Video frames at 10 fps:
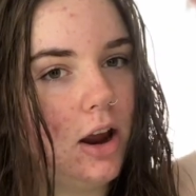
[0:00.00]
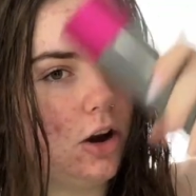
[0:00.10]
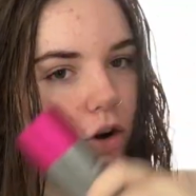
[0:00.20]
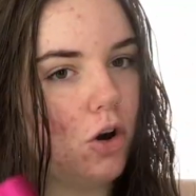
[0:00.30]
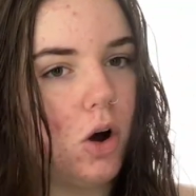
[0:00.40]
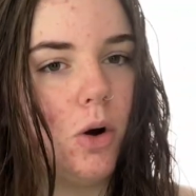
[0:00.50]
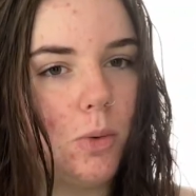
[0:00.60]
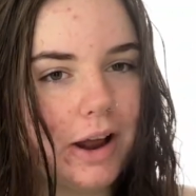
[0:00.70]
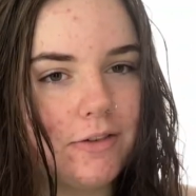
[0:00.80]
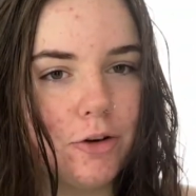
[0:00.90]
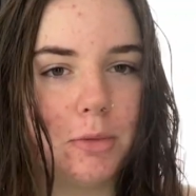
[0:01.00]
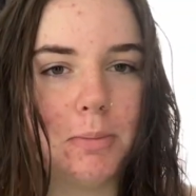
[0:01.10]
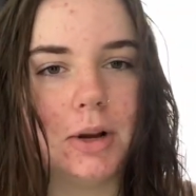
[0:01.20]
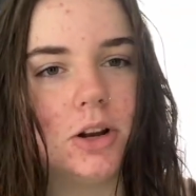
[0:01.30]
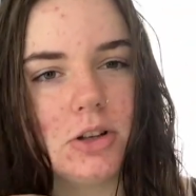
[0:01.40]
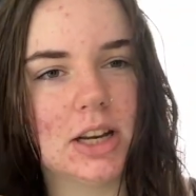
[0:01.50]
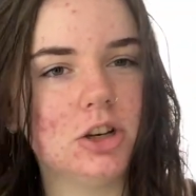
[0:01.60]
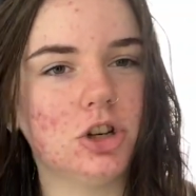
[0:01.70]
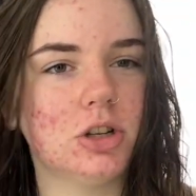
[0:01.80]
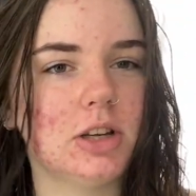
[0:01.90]
not away from it, because it
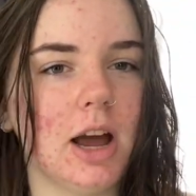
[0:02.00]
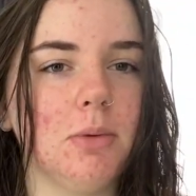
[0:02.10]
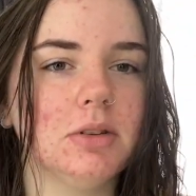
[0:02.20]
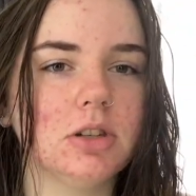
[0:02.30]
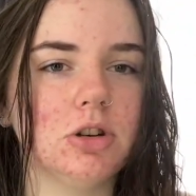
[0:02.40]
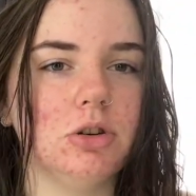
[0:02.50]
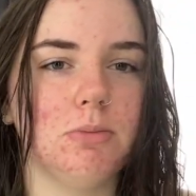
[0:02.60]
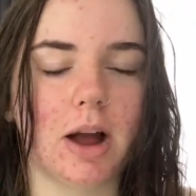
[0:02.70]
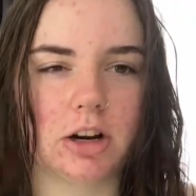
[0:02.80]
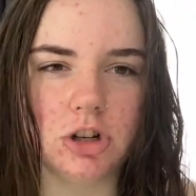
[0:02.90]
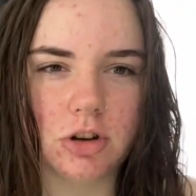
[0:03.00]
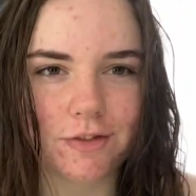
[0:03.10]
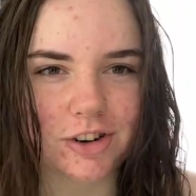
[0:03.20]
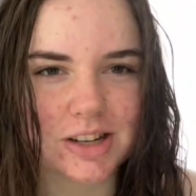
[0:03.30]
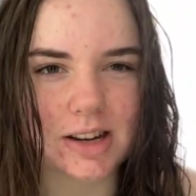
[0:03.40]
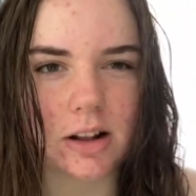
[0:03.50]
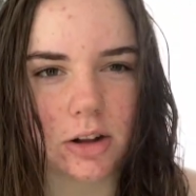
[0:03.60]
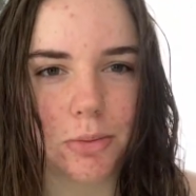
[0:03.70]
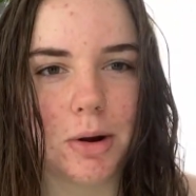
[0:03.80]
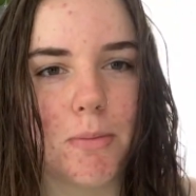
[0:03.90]
just helps to manage the frizz a
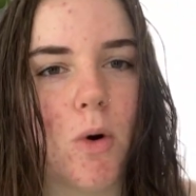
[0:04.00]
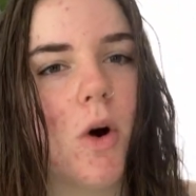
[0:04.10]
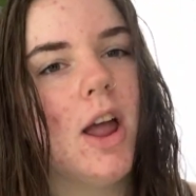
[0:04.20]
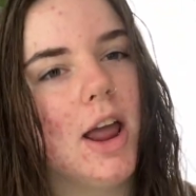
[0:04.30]
little bit more,